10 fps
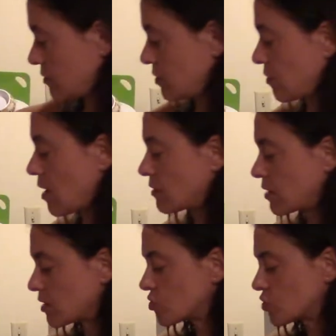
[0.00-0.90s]
the right
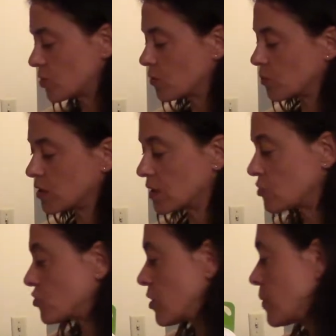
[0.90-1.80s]
texture within
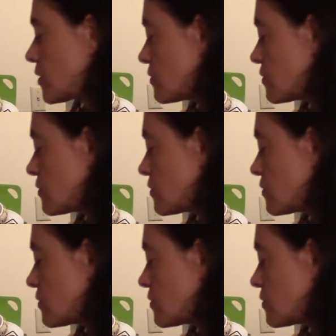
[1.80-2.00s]
a short amount of